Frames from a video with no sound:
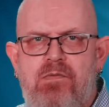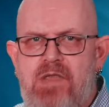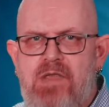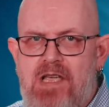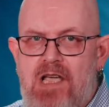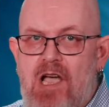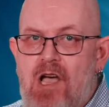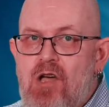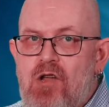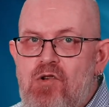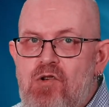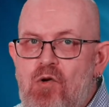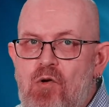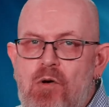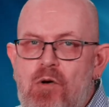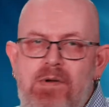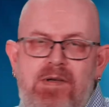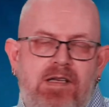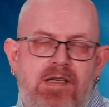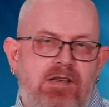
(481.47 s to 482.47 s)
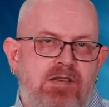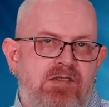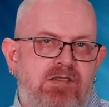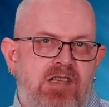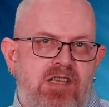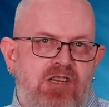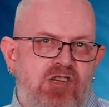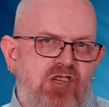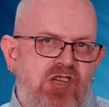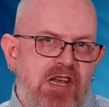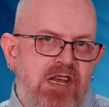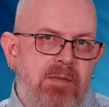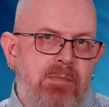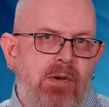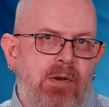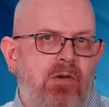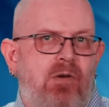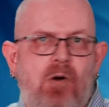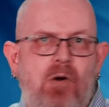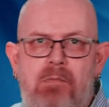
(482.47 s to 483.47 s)
from the normies, the
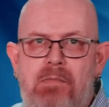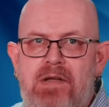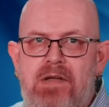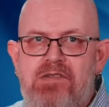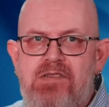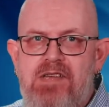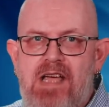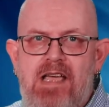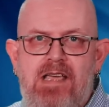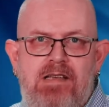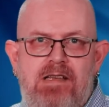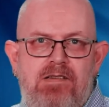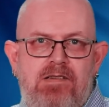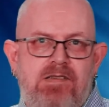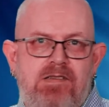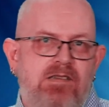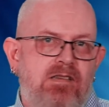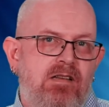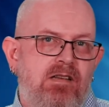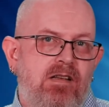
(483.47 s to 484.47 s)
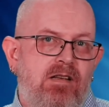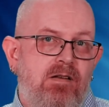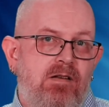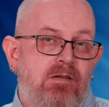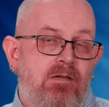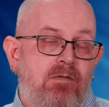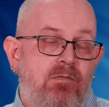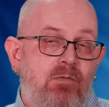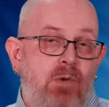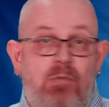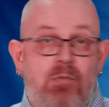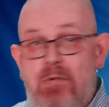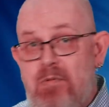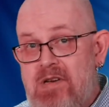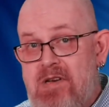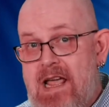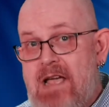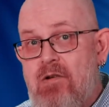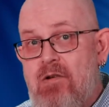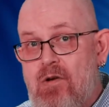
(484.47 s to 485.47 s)
sheeple or mundanes, what we
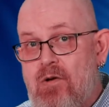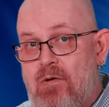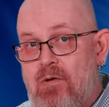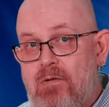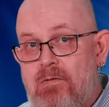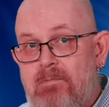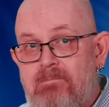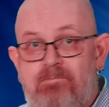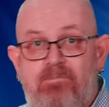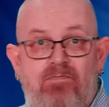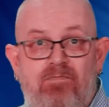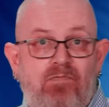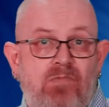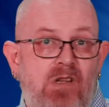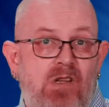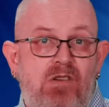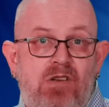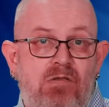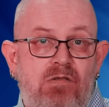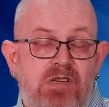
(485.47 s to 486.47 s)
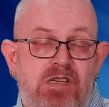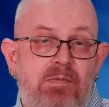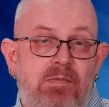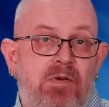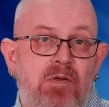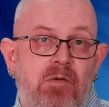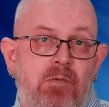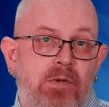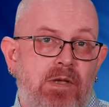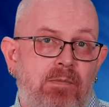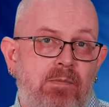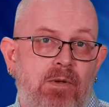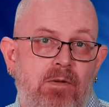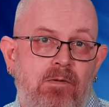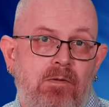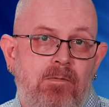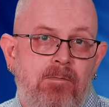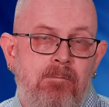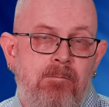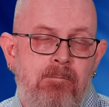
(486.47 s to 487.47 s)
would now call neurotypical
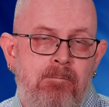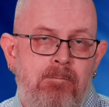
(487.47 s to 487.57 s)
people.